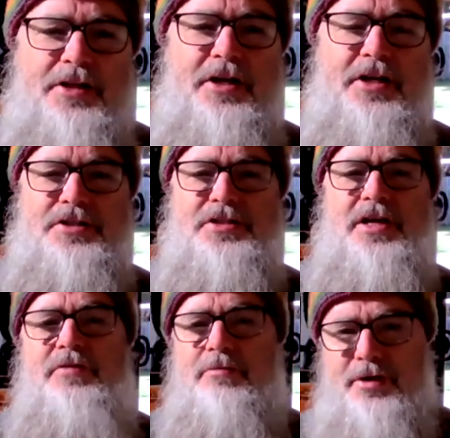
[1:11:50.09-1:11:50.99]
and you're going to
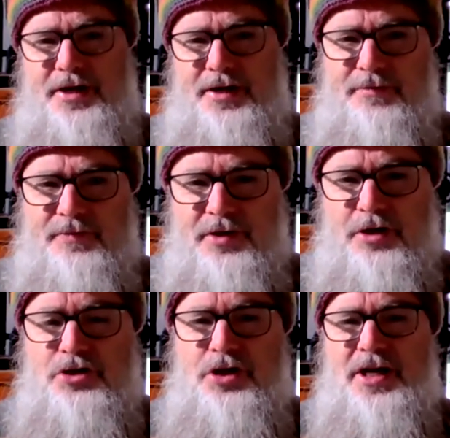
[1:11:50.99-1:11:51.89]
suffer by it
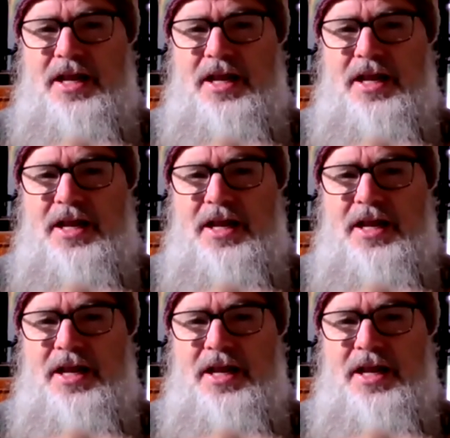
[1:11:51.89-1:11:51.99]
because